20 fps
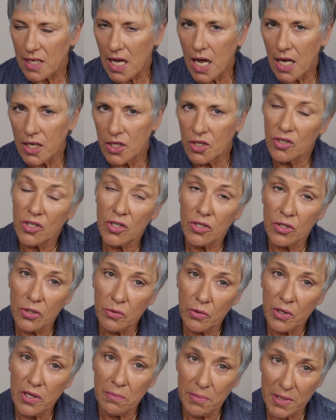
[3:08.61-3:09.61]
that you can
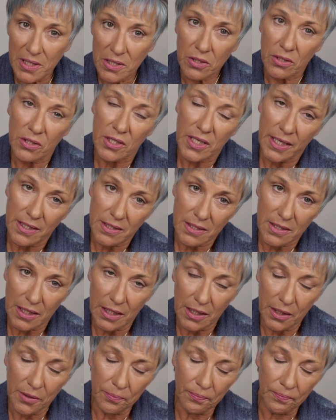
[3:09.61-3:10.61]
do with muscle
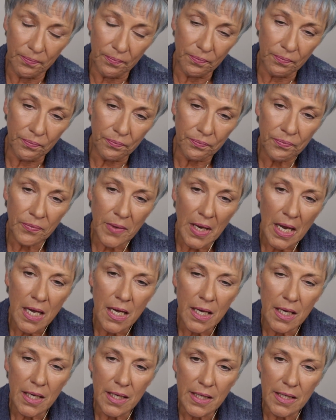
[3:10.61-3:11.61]
testing
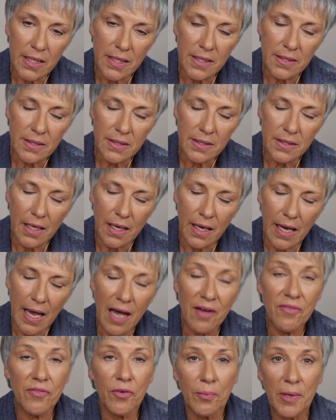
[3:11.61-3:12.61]
is
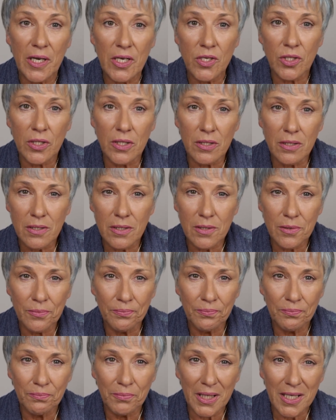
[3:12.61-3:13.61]
affirmations,
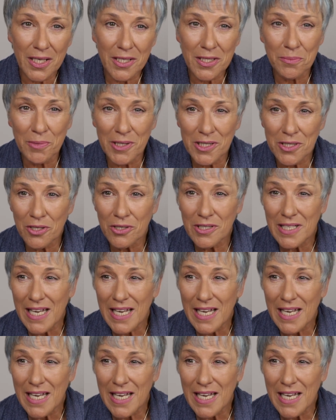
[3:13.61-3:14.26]
because muscle